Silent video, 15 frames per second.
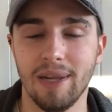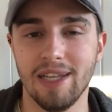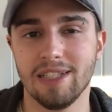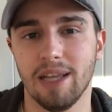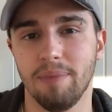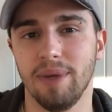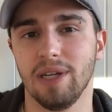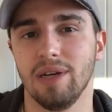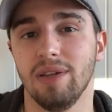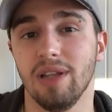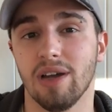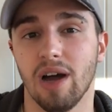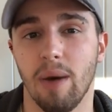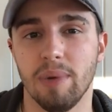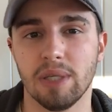please let me know in
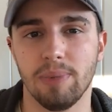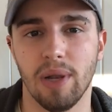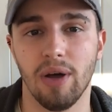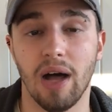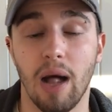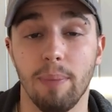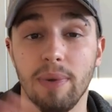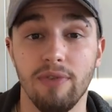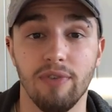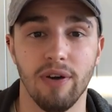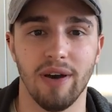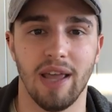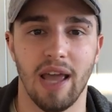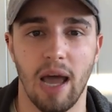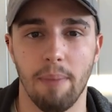the comments below. I'll be
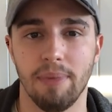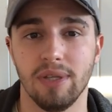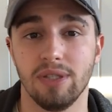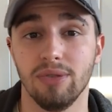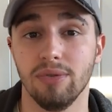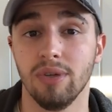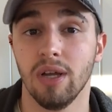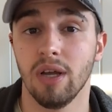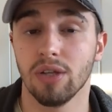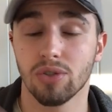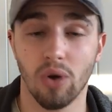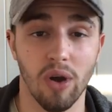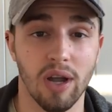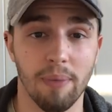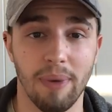very happy to
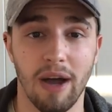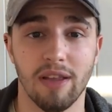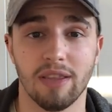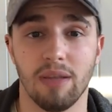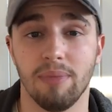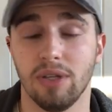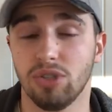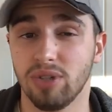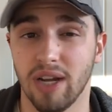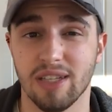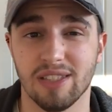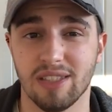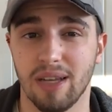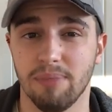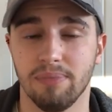talk about them,
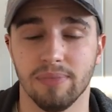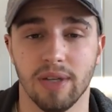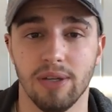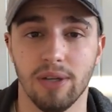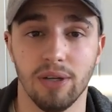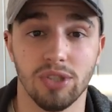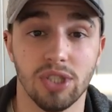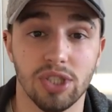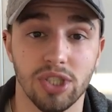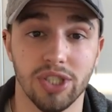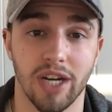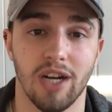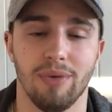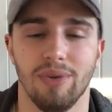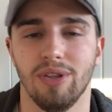address them, and you know, just
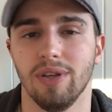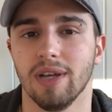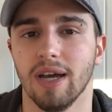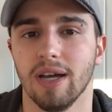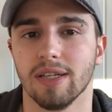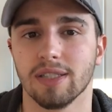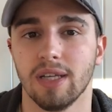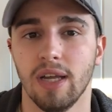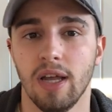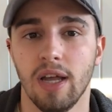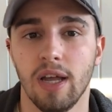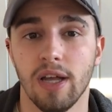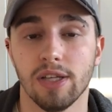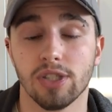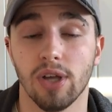share it with you guys.
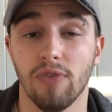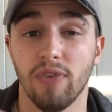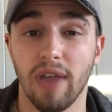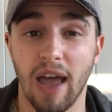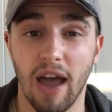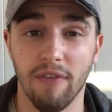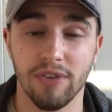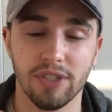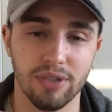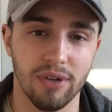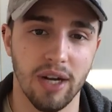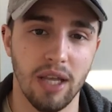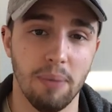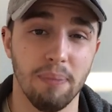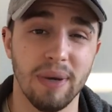So if you haven't
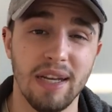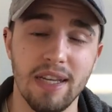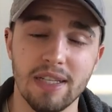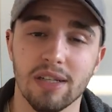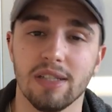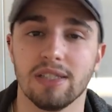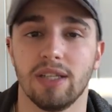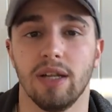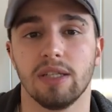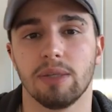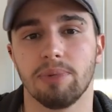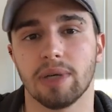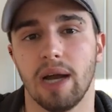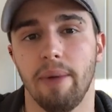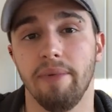already, please consider
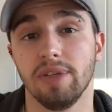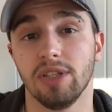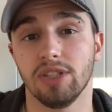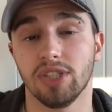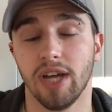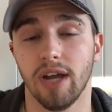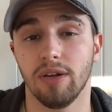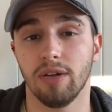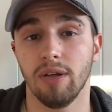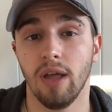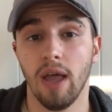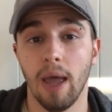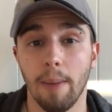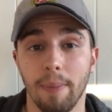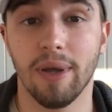subscribing to the channel
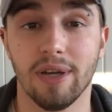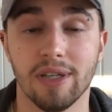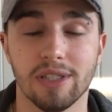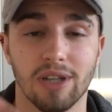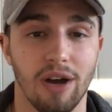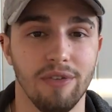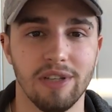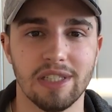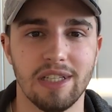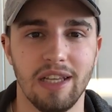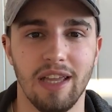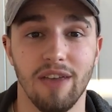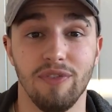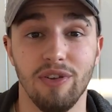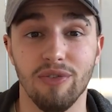because
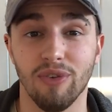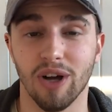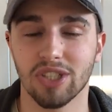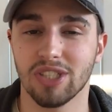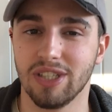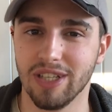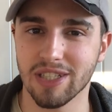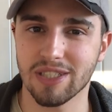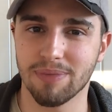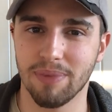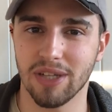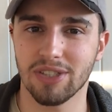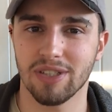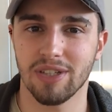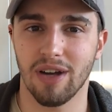obviously if you've watched this
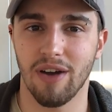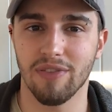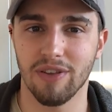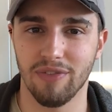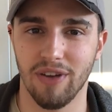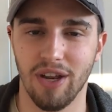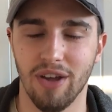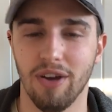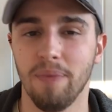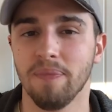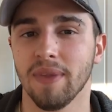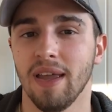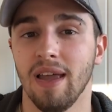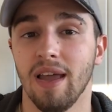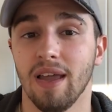much of the
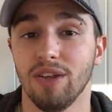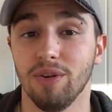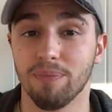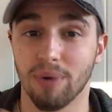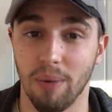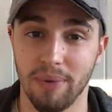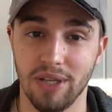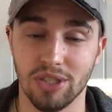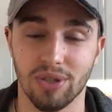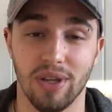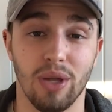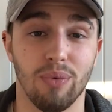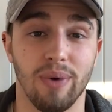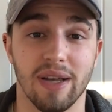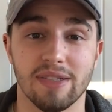video, you probably enjoy
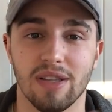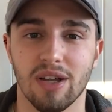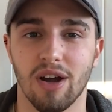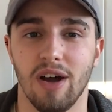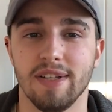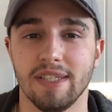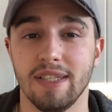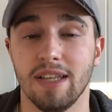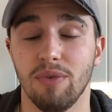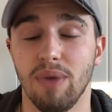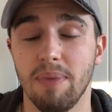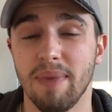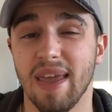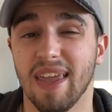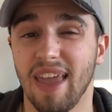the rest of the content that
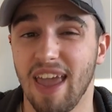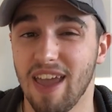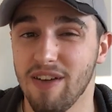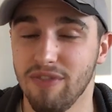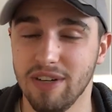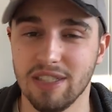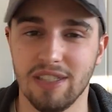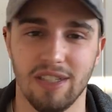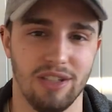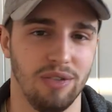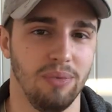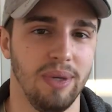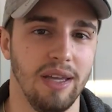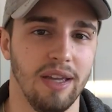we make every single